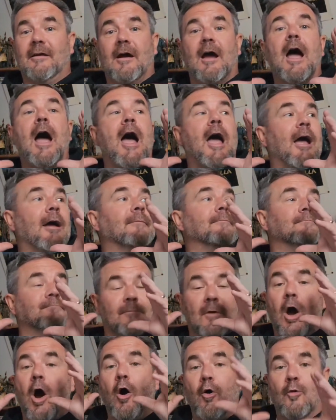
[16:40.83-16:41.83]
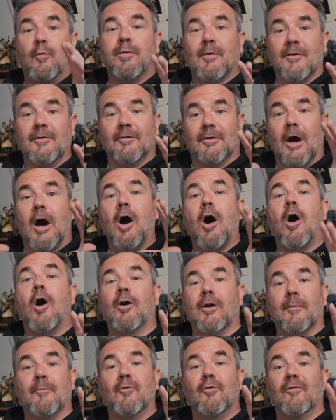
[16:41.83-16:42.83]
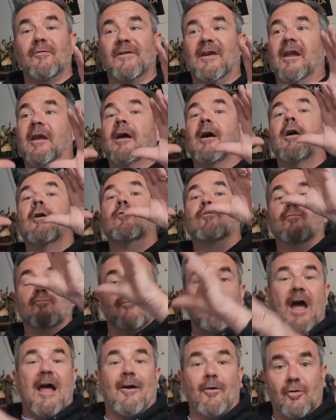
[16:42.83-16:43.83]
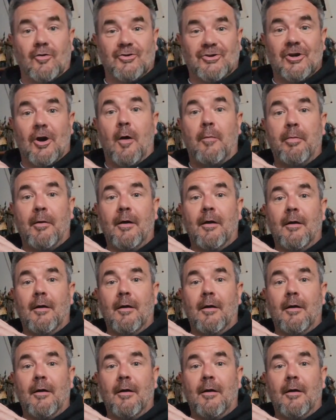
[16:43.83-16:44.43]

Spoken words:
I am opening a horror movie record shop